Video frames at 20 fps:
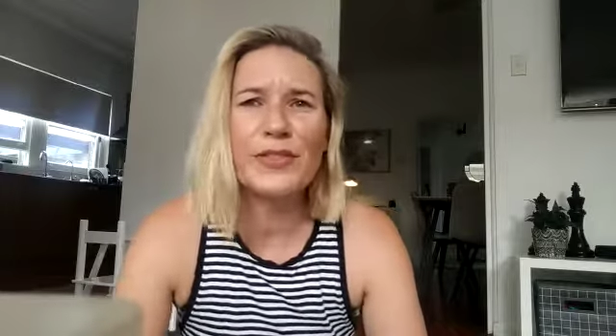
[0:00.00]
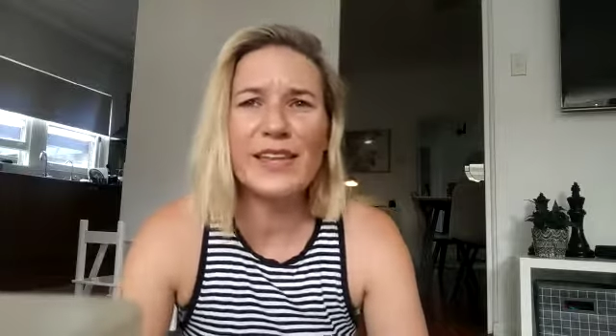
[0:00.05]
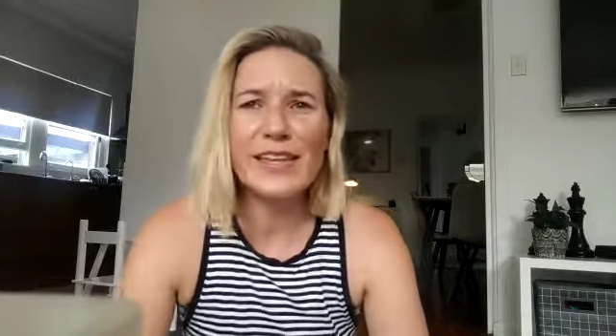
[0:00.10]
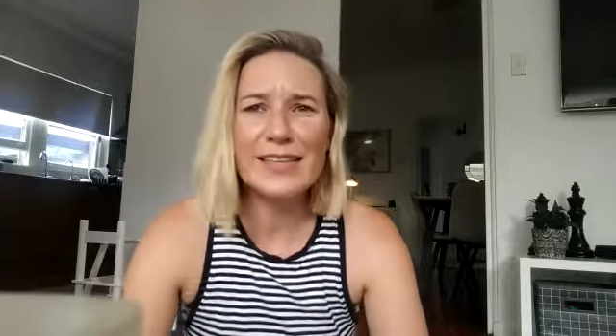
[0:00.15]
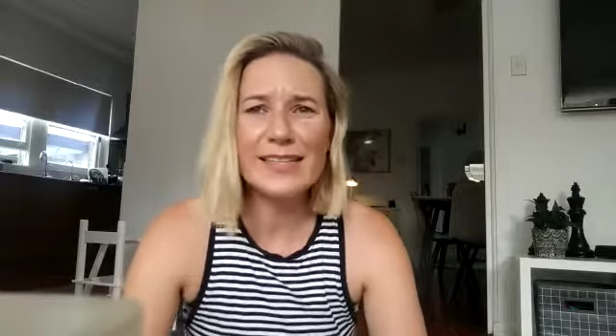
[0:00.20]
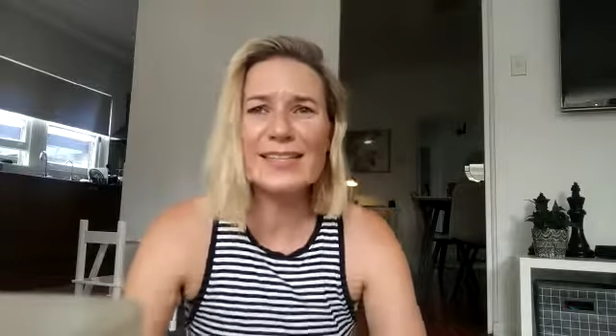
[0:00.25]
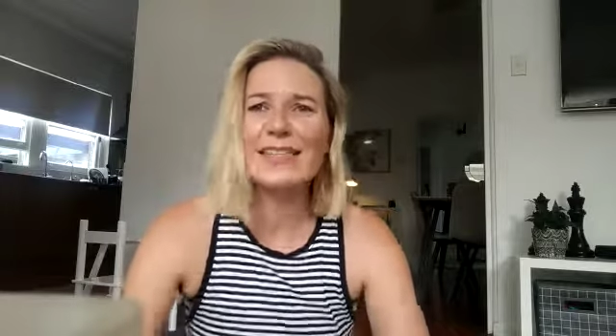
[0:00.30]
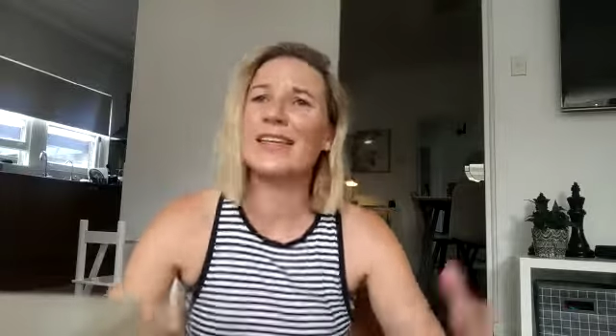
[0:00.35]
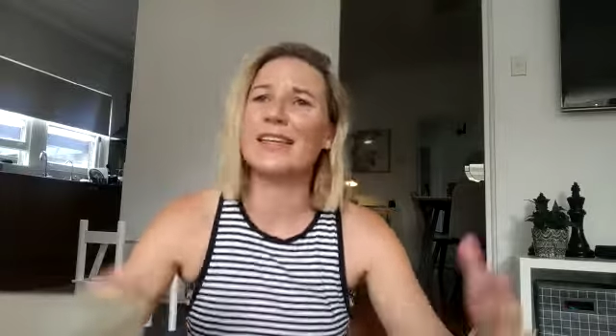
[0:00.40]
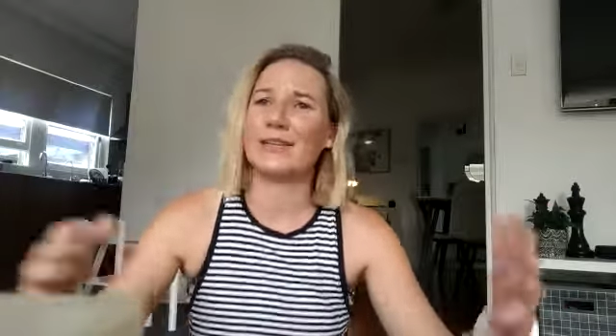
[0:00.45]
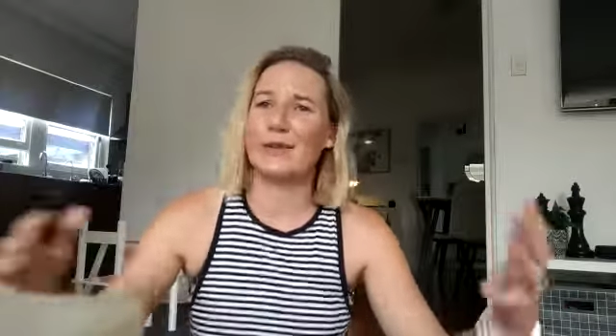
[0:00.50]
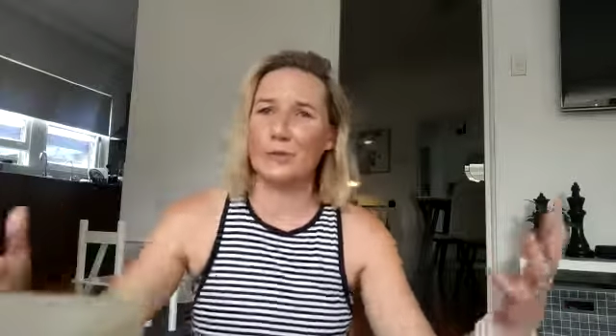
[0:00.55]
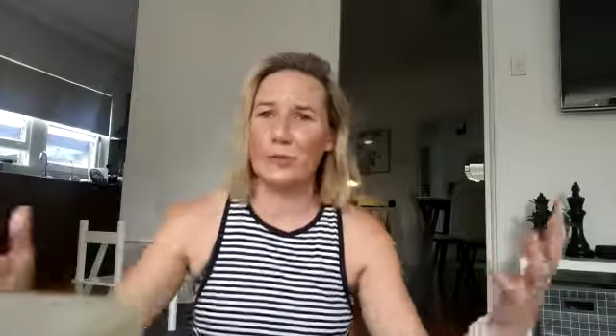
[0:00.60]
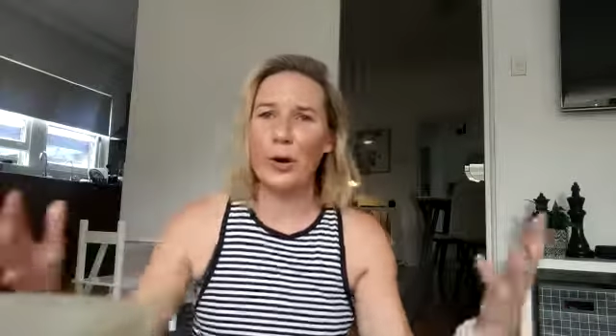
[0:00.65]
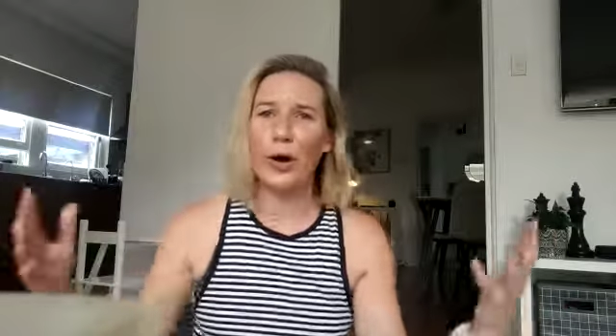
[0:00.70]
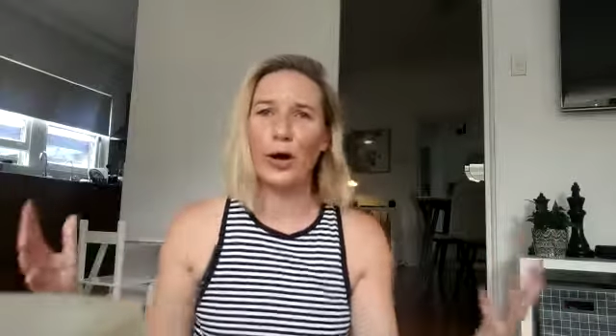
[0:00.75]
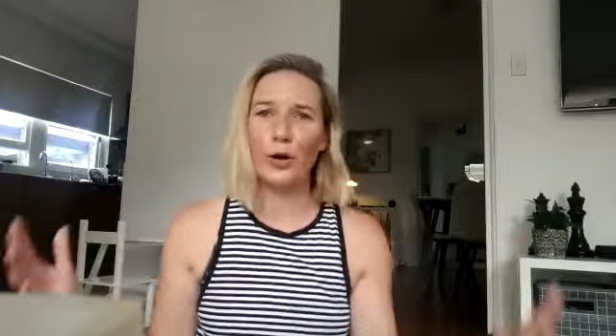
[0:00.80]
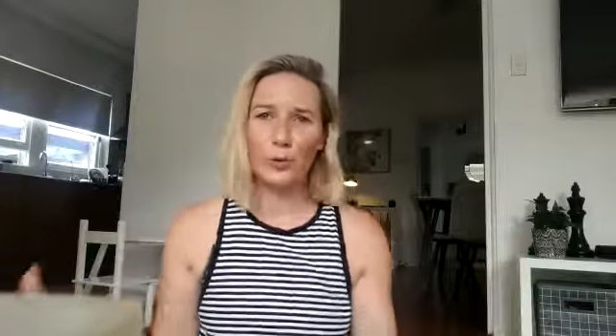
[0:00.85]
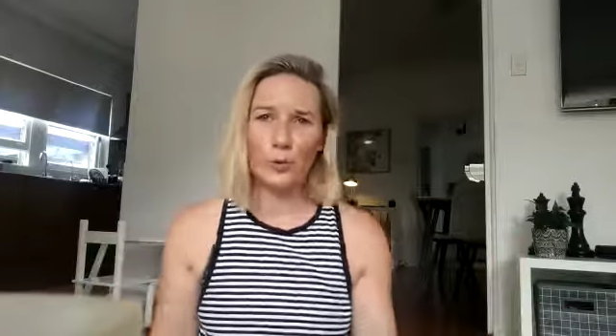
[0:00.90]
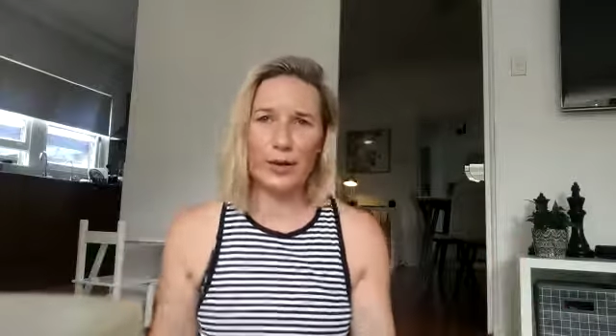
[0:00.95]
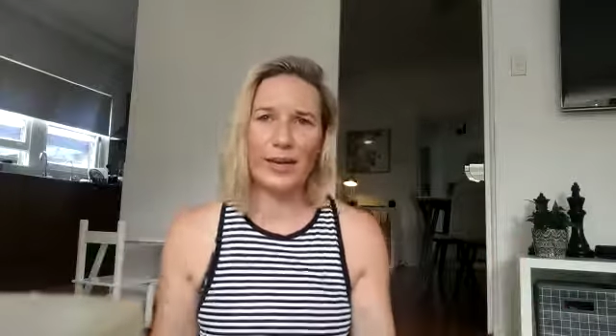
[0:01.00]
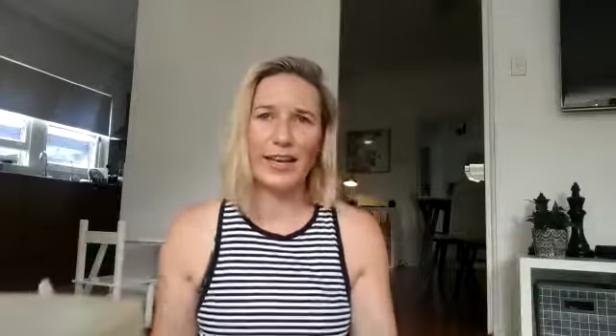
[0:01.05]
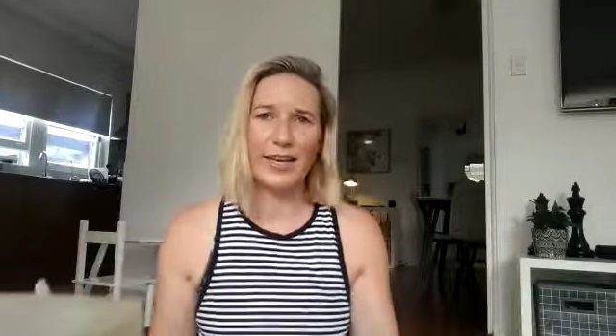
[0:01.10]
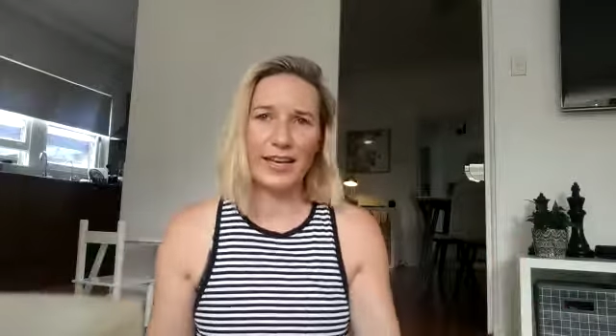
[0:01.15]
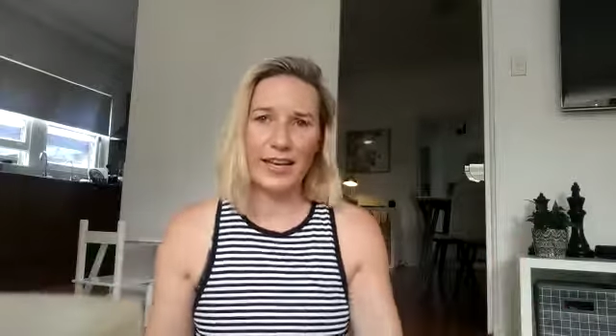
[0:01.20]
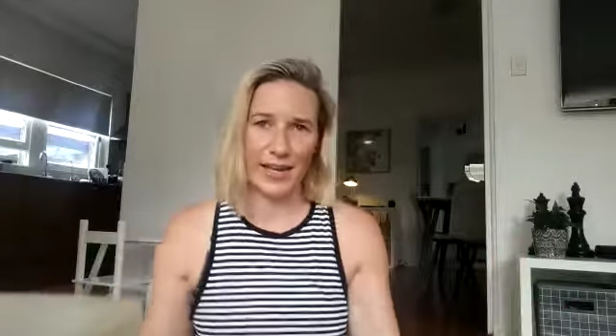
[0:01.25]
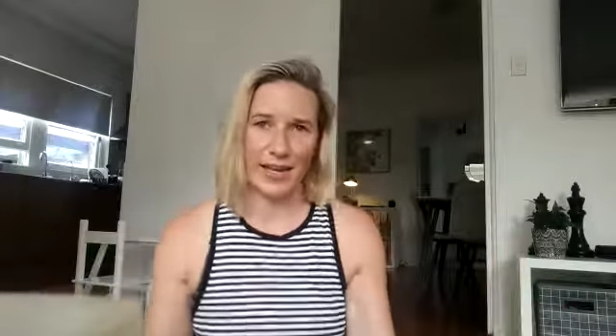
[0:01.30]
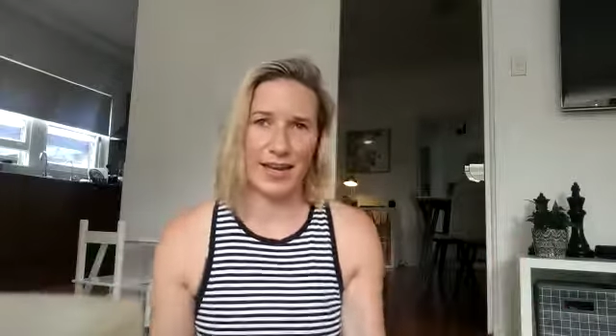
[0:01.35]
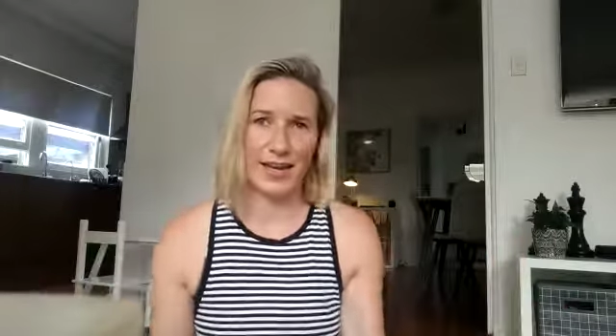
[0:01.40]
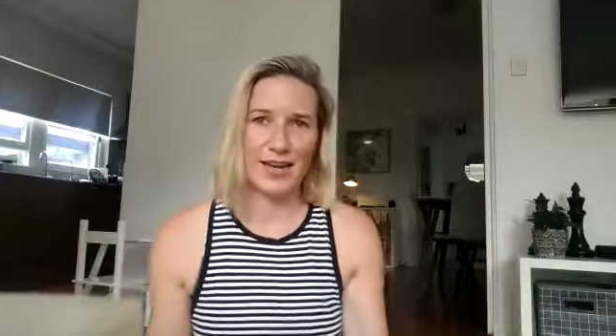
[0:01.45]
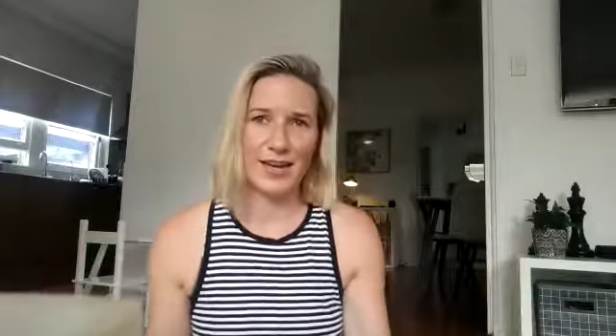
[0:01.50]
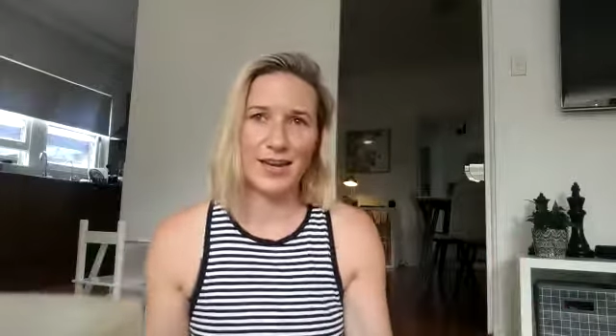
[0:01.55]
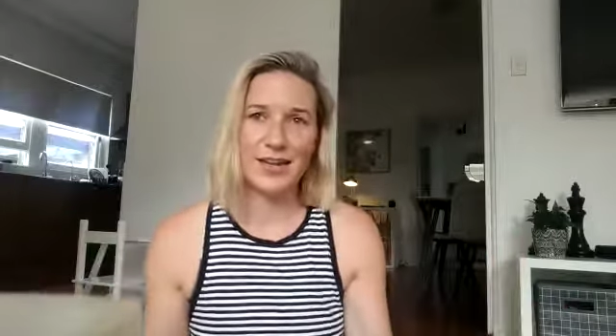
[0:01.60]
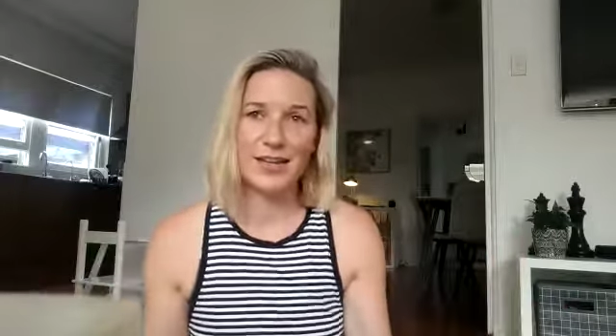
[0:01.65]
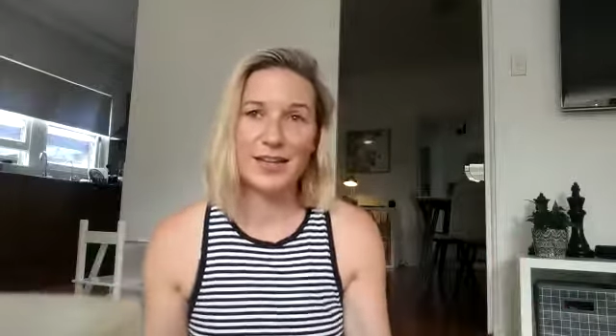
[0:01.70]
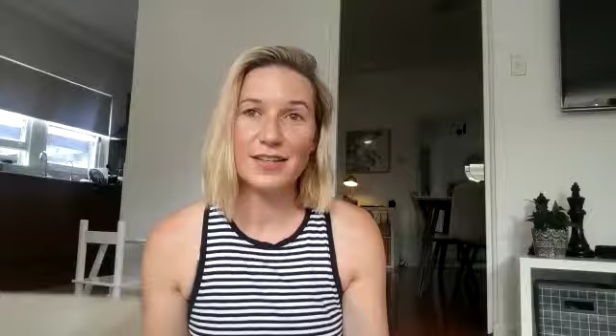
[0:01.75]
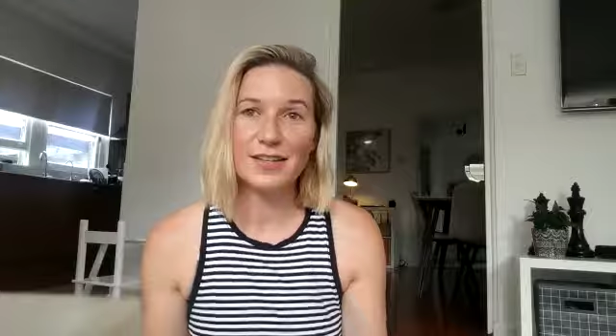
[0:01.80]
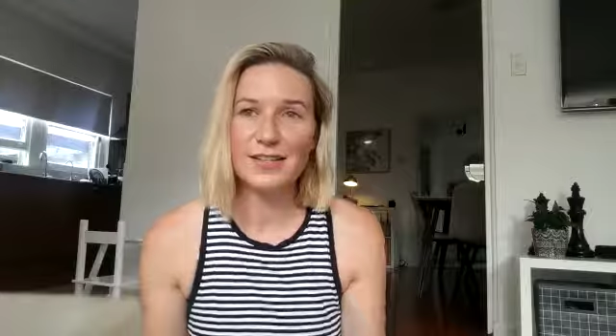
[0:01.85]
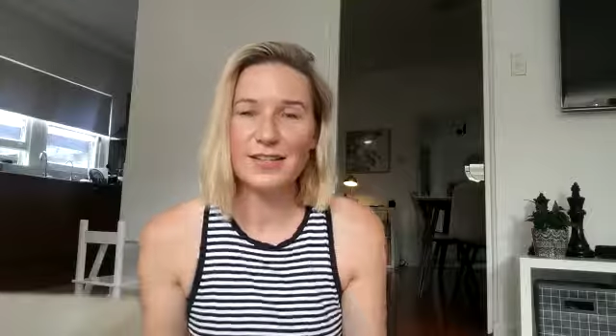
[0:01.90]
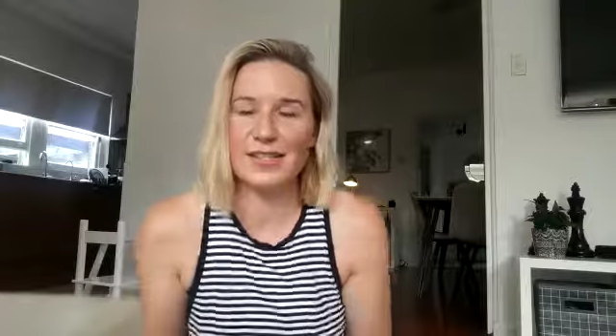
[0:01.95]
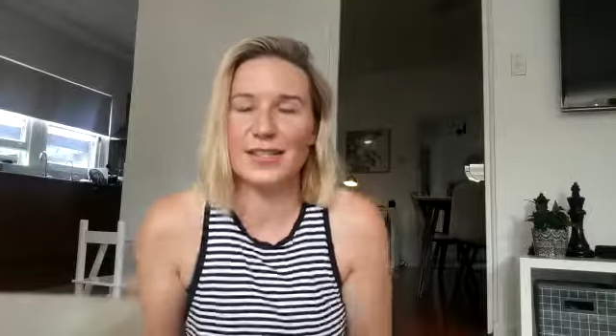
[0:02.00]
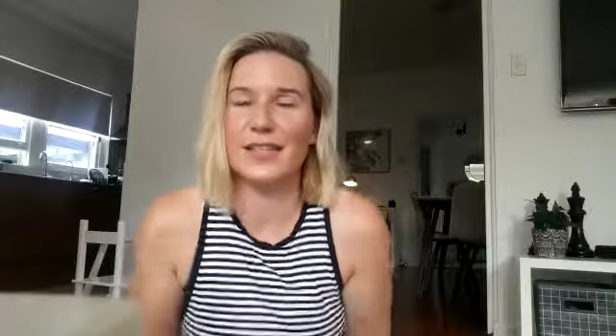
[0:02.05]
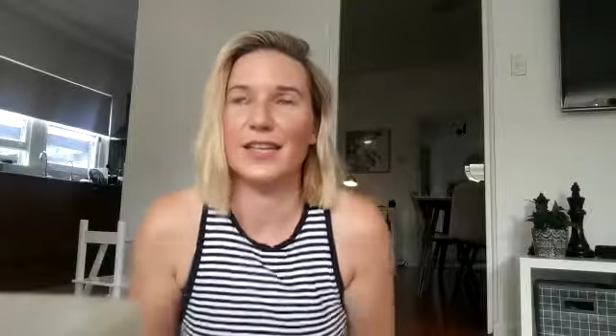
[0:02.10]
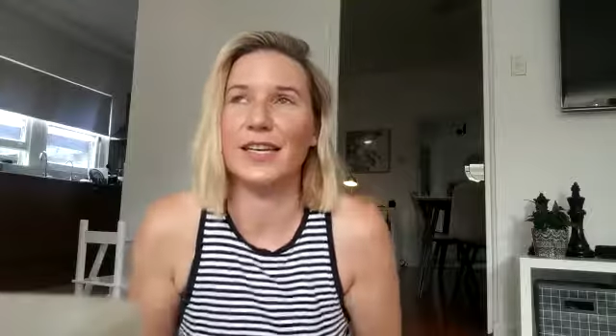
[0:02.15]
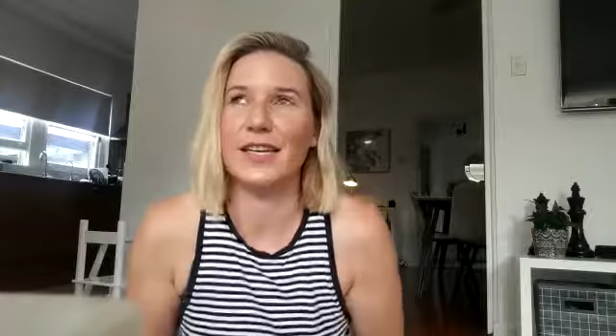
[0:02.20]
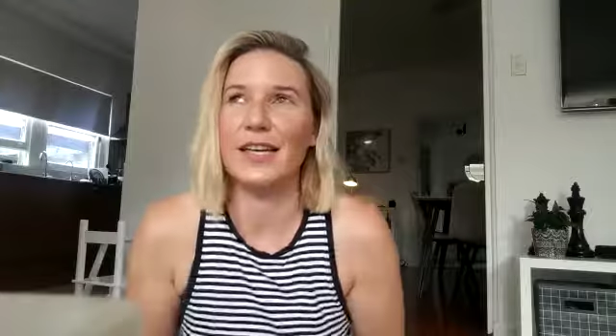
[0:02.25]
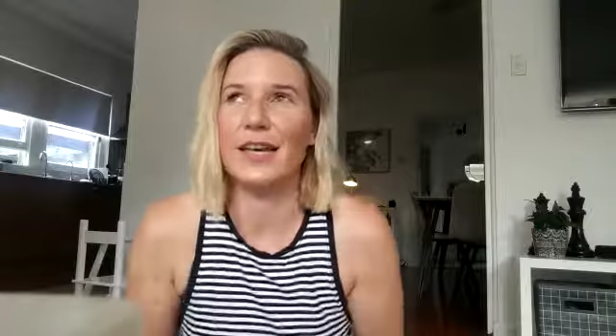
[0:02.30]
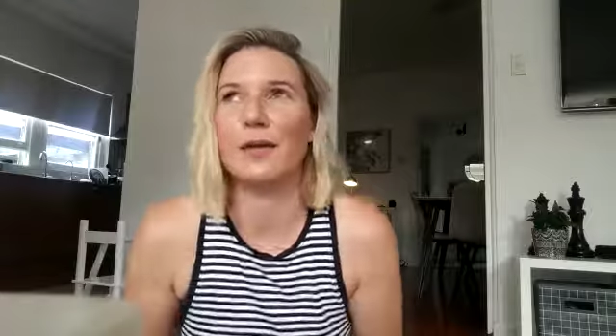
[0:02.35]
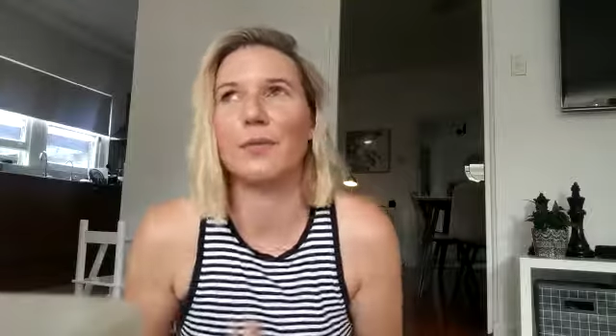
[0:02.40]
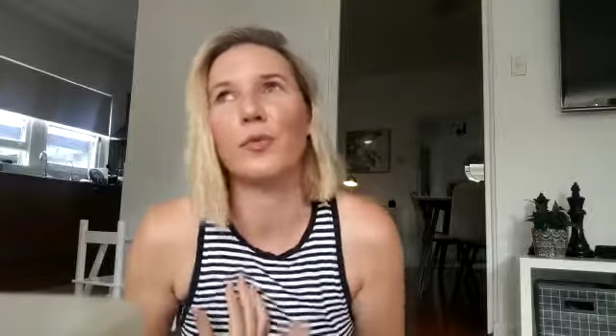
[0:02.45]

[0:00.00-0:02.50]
this is what we need in Sydney,